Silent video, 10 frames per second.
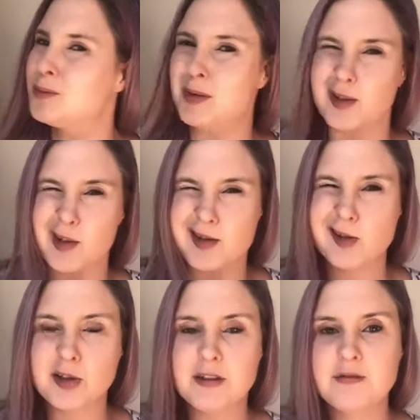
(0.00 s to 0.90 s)
were not
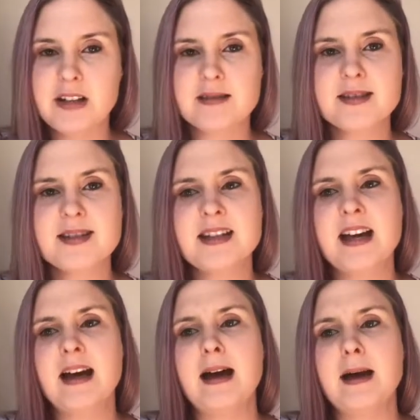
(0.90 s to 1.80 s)
so convinced,
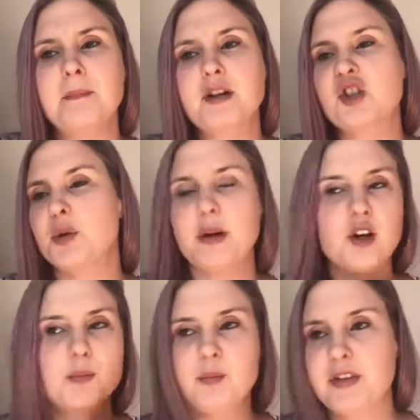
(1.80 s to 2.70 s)
but she went
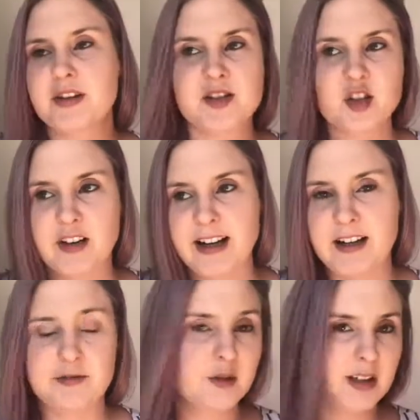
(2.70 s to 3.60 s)
on with this
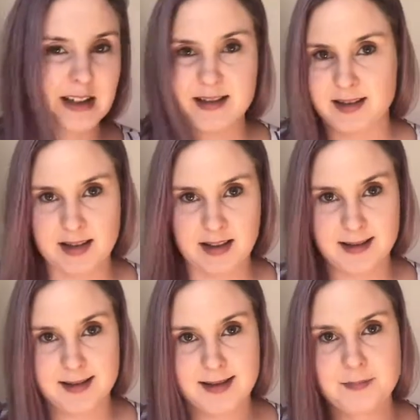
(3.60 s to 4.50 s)
charade for years and
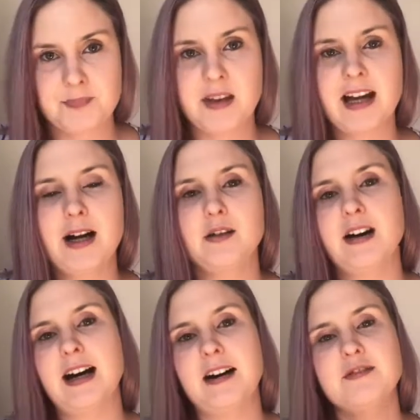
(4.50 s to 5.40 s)
years. However,
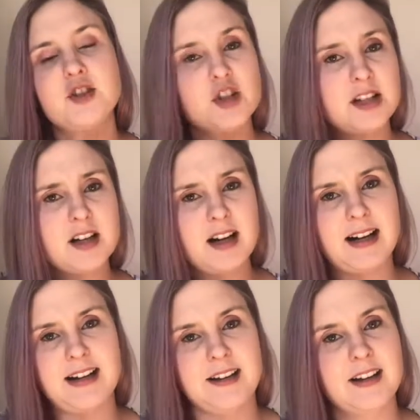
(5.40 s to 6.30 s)
after she
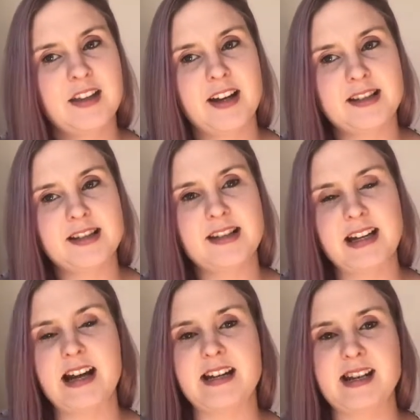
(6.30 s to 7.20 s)
died, they did
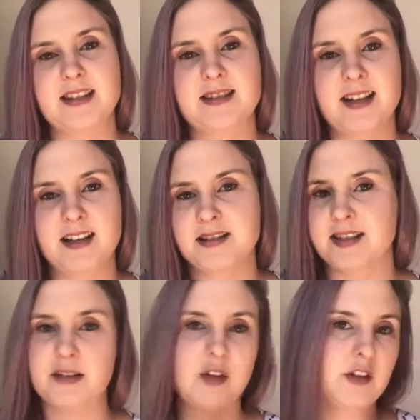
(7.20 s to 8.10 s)
DNA testing and
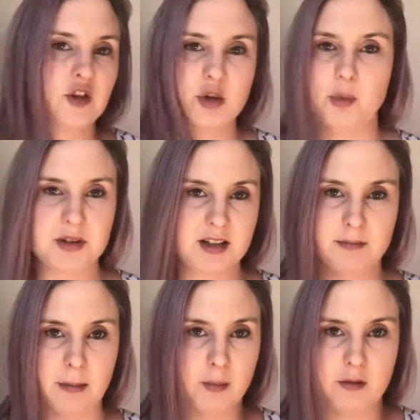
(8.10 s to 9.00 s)
discovered that she wasn't a
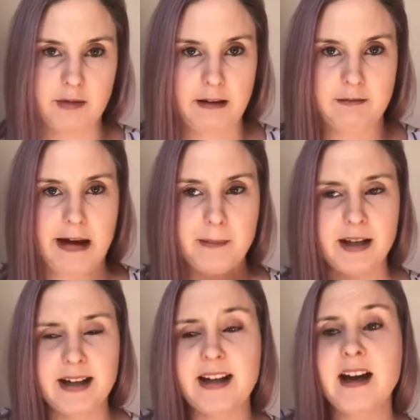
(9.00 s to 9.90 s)
member of that
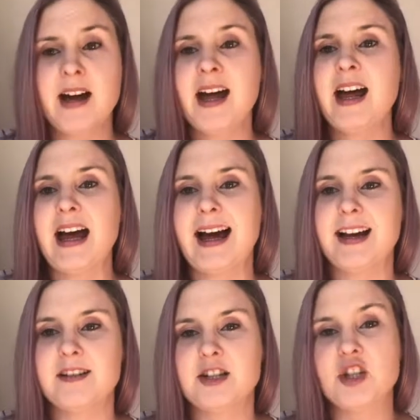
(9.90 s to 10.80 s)
family,
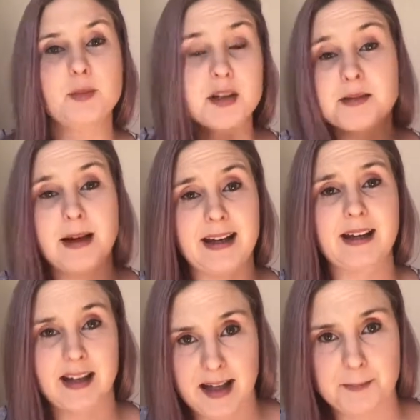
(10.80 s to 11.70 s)
and she was
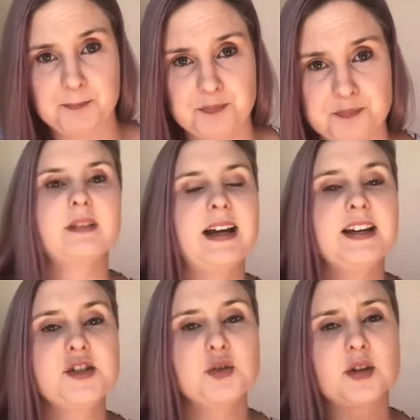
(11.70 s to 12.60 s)
making it up.
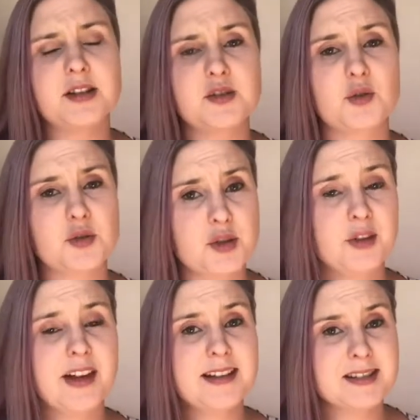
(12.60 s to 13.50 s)
It took until
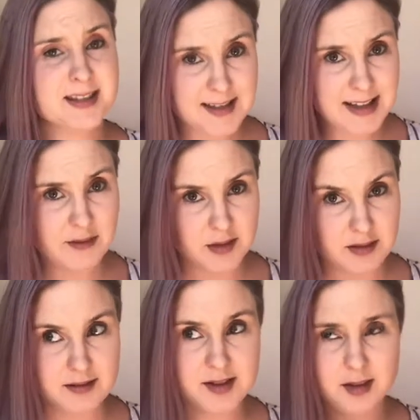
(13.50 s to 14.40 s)

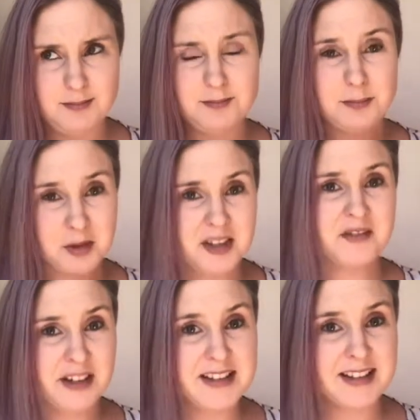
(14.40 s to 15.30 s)
2007, so
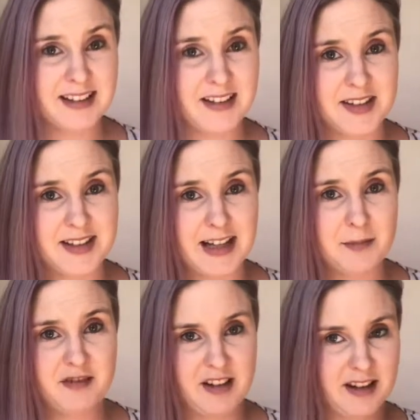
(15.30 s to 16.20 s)
pretty recently in the
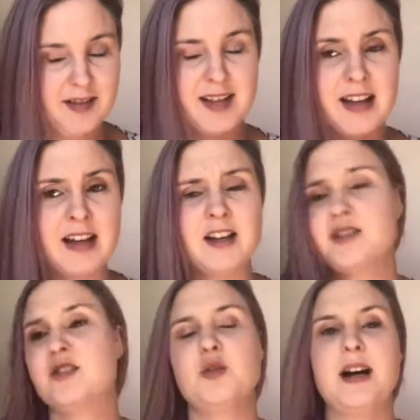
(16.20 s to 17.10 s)
scheme of things,
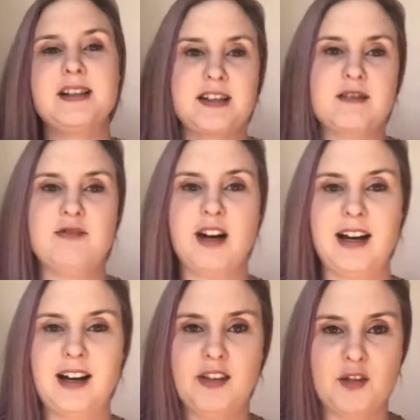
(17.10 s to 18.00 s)
to
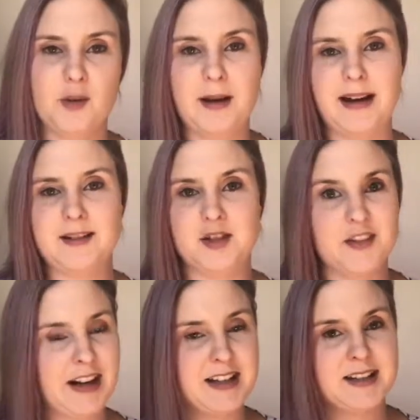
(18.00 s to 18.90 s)
identify the remains of
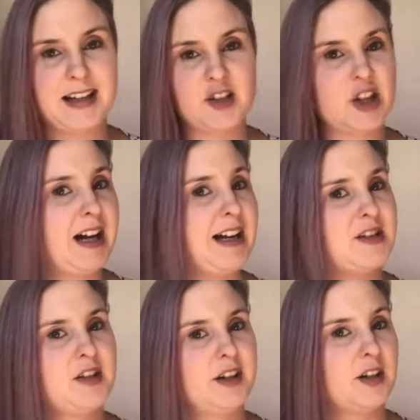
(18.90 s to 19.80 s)
Anastasia
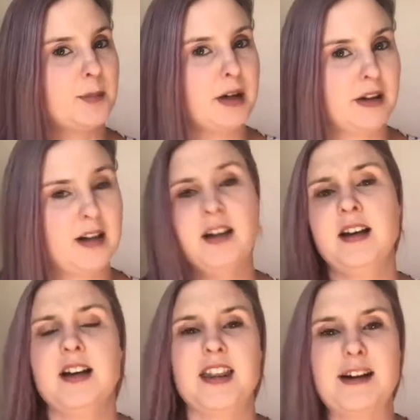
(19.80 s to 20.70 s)
and her younger brother.
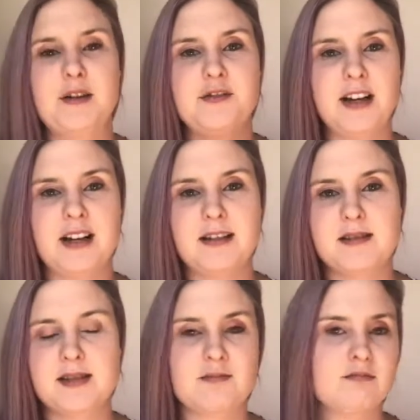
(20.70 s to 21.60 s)
They were
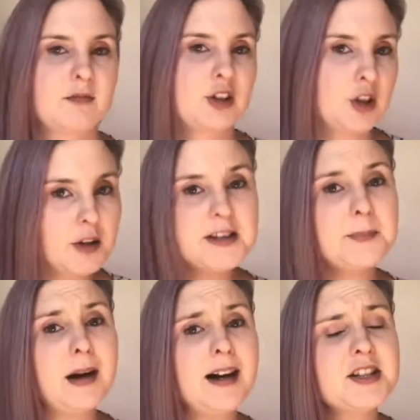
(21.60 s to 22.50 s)
found close
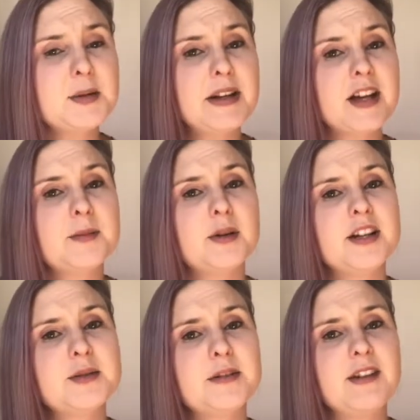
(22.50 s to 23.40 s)
by to where the other
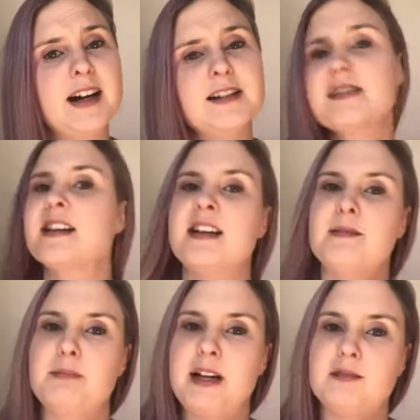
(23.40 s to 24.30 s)
bodies were found,
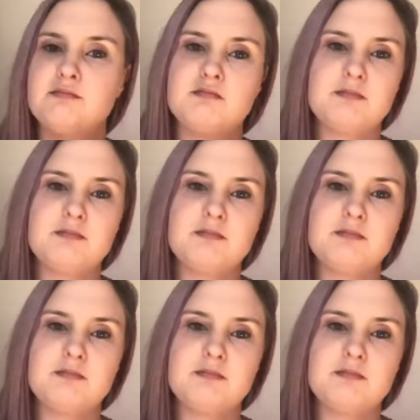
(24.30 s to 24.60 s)
but